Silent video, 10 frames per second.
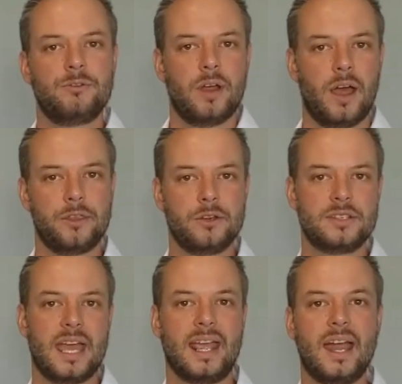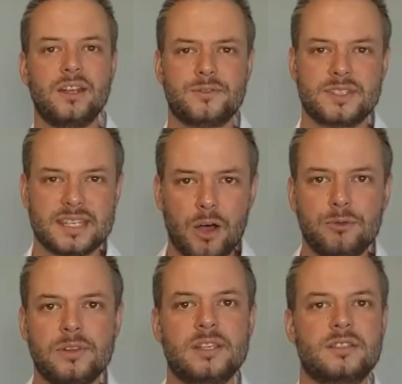for others, that kind of
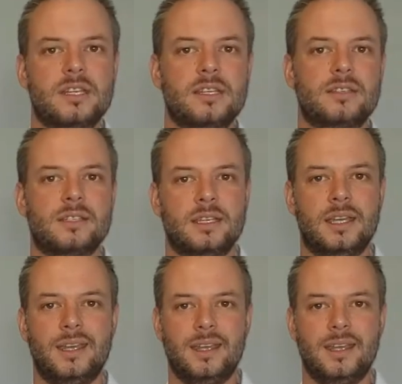selflessness,